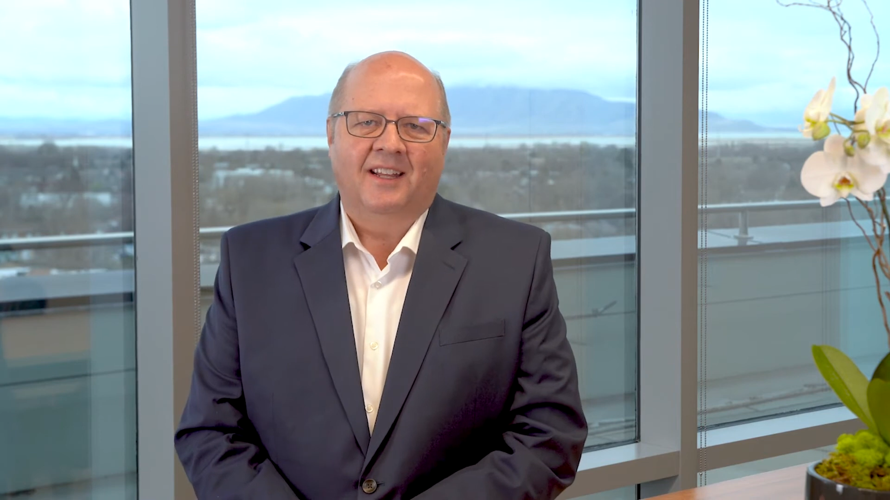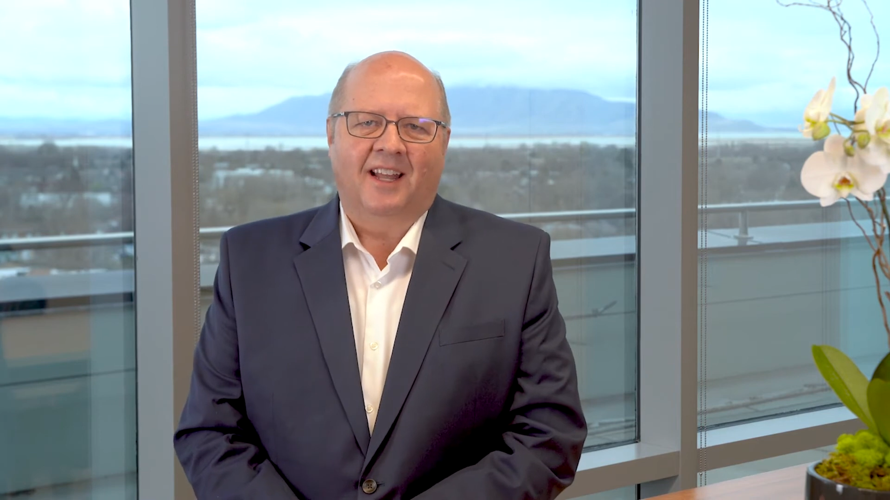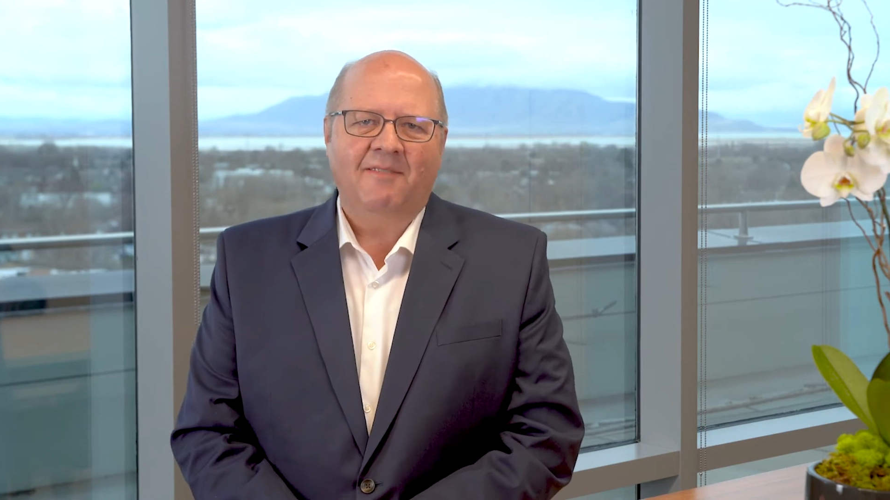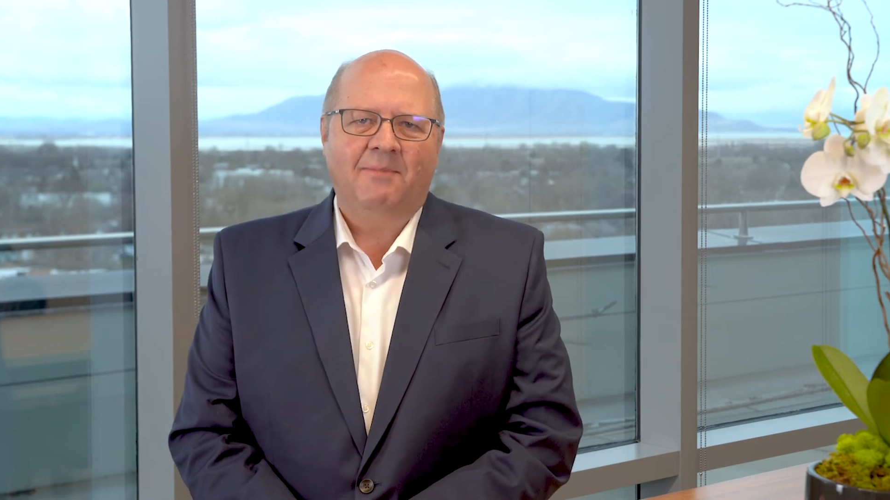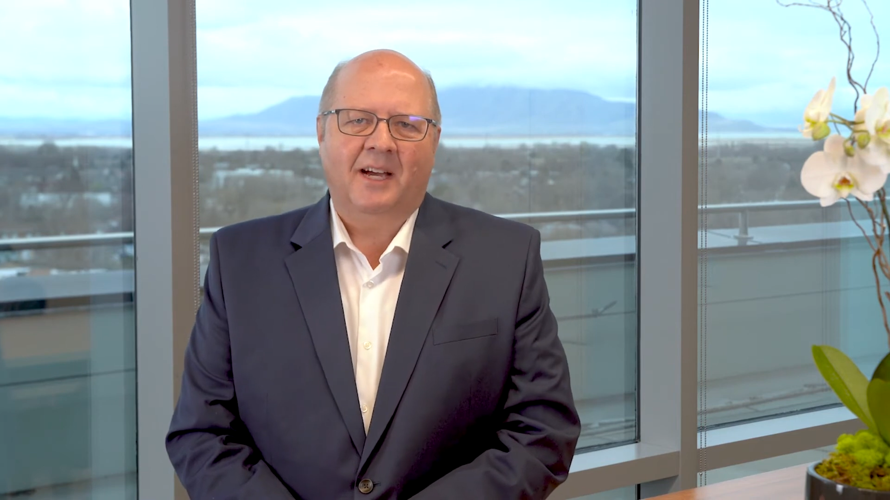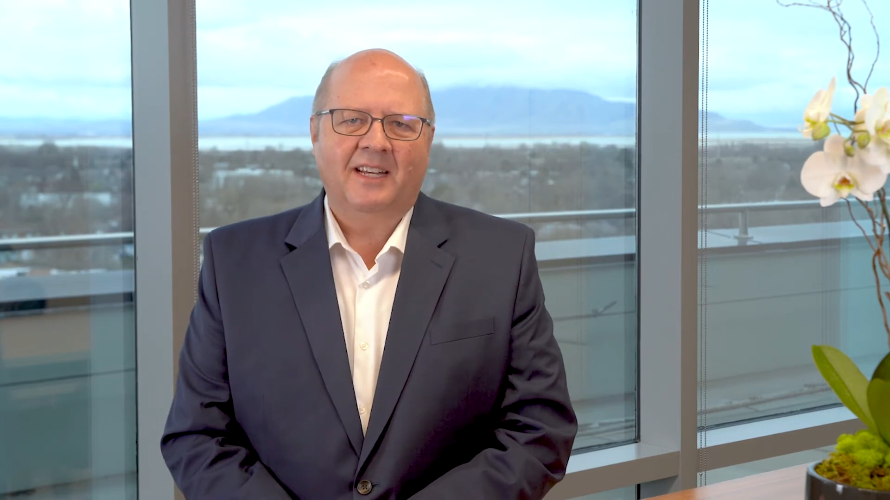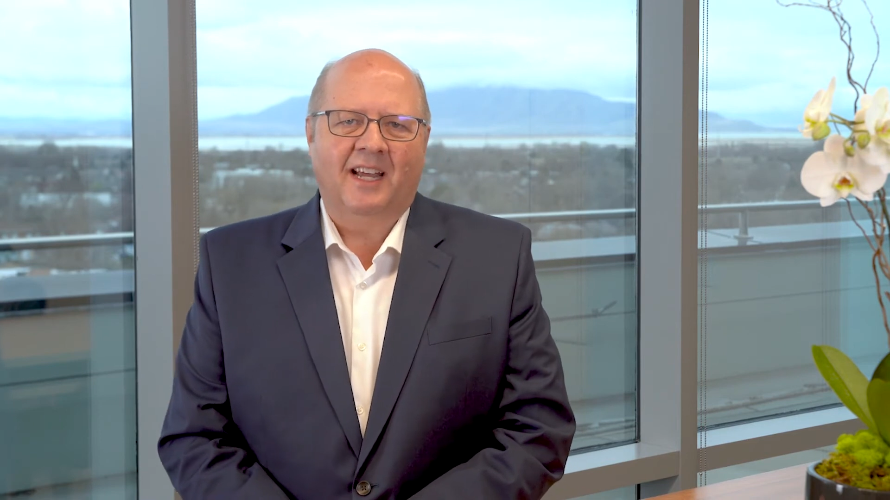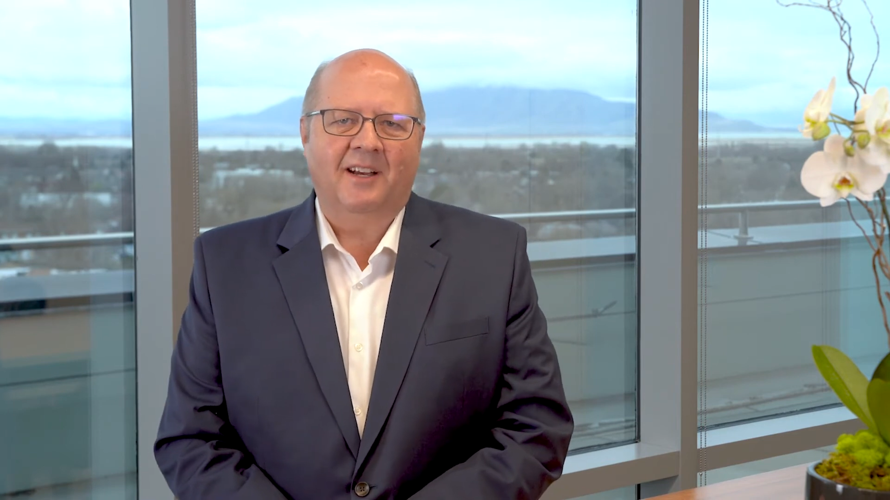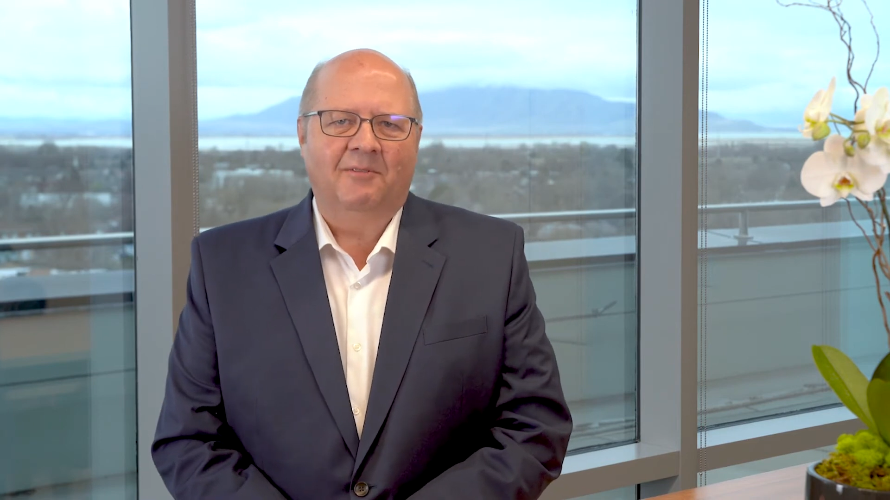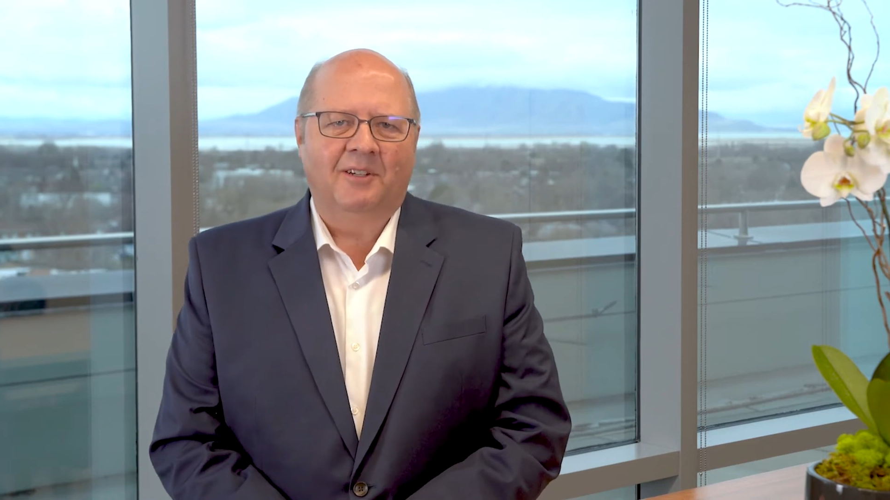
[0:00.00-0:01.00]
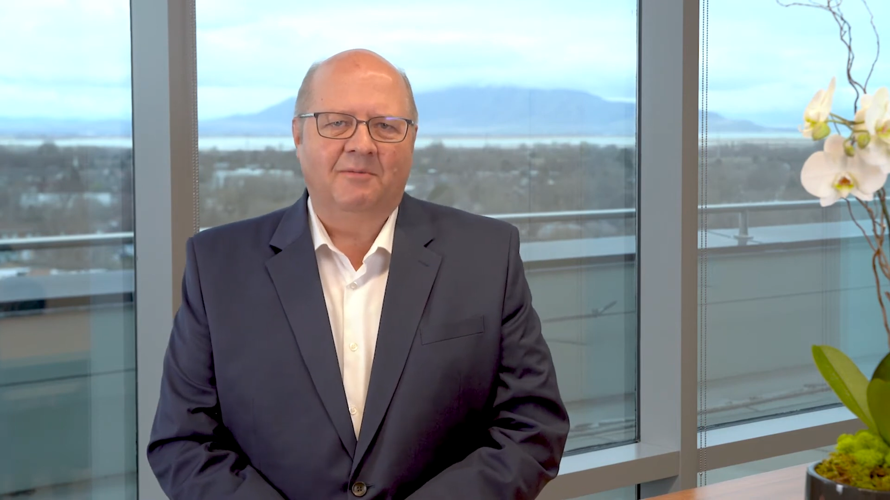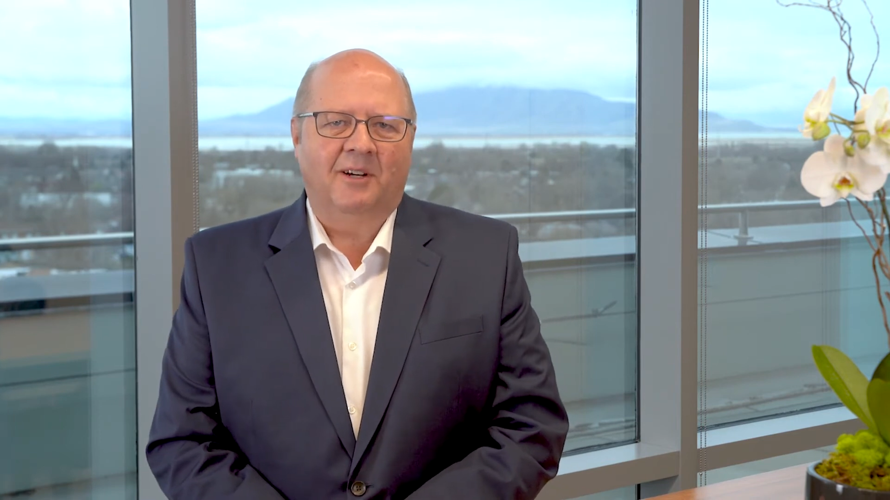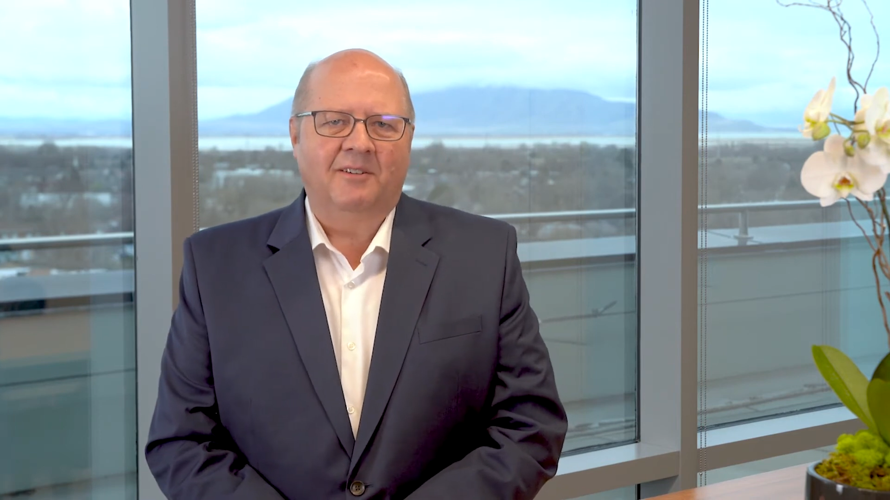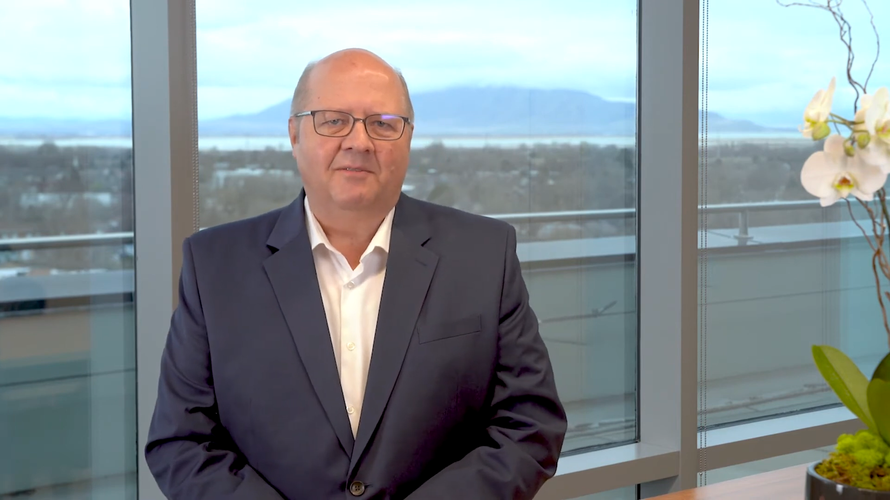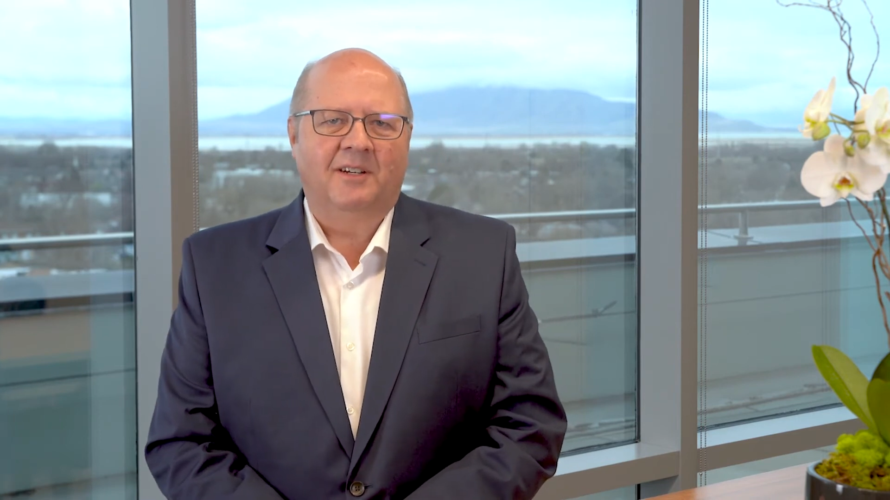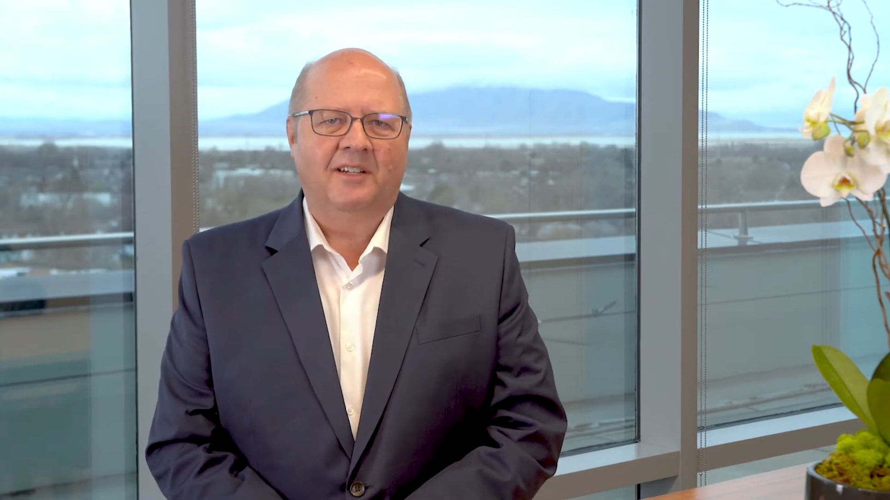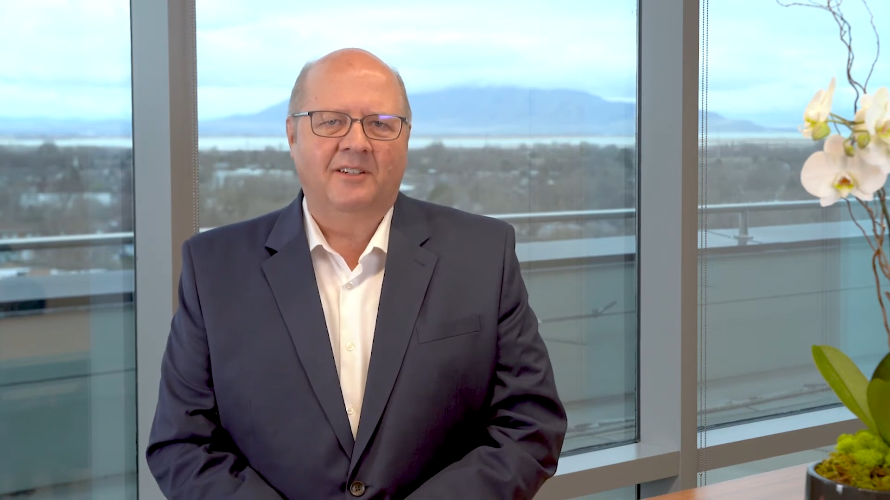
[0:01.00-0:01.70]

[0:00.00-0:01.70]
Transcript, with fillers: LifePak Nano is one of